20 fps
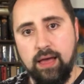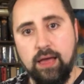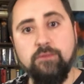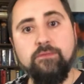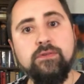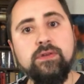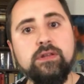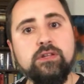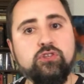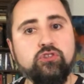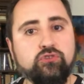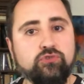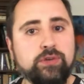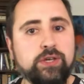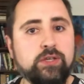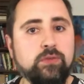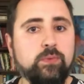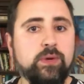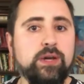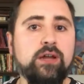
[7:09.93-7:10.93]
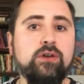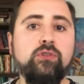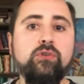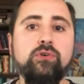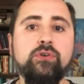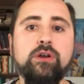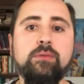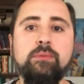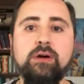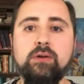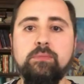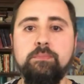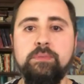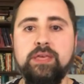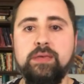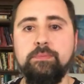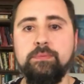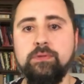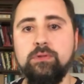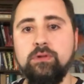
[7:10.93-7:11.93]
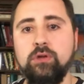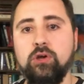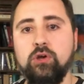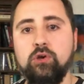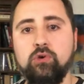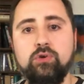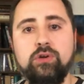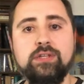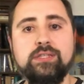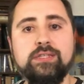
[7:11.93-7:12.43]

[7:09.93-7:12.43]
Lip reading: I feel intrigued when I learn about people who